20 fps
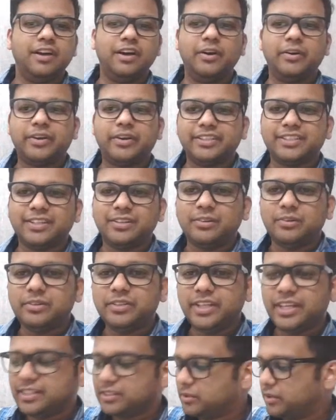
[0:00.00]
Okay, chalo.
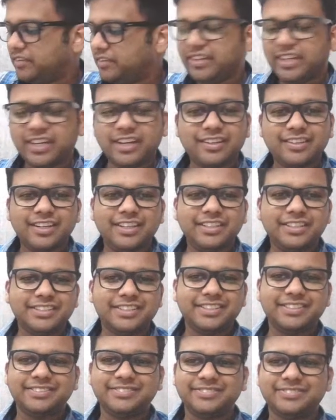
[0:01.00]
Yes, good evening,
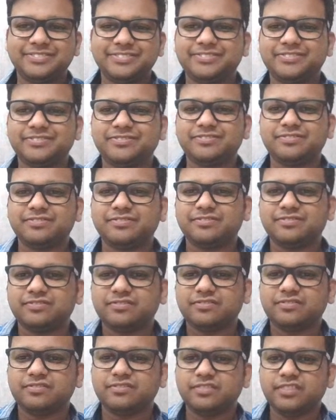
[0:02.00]
Akash.
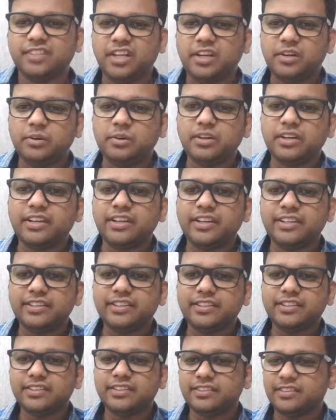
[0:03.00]
Hello,
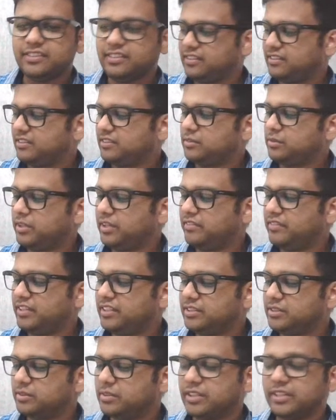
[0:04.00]
Ankit. Good
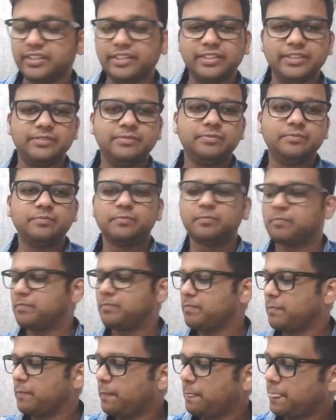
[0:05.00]
evening, Sukanya.
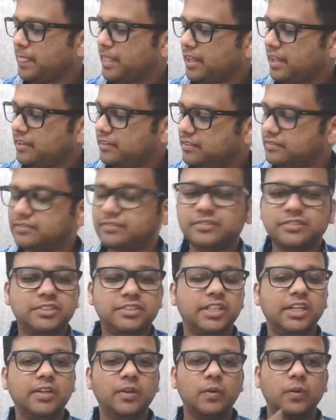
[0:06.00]

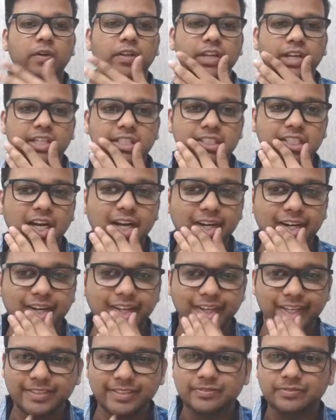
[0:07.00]
Chalo, let's start.
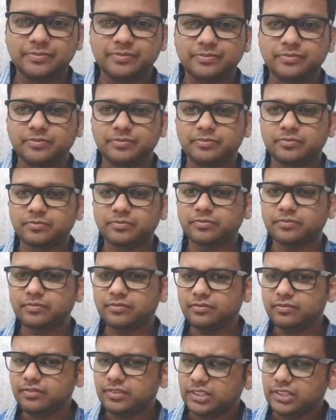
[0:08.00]

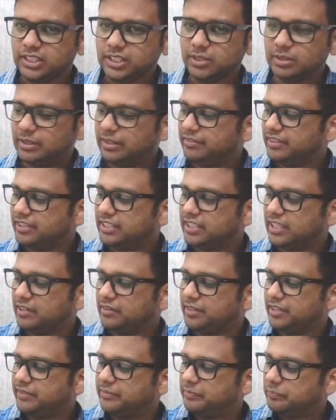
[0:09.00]
Good evening,
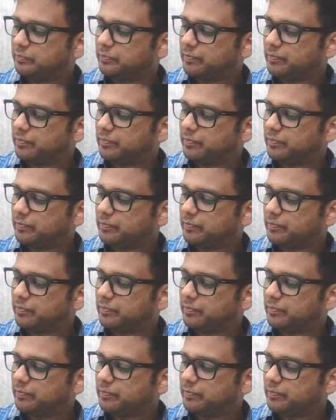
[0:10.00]
Shravani.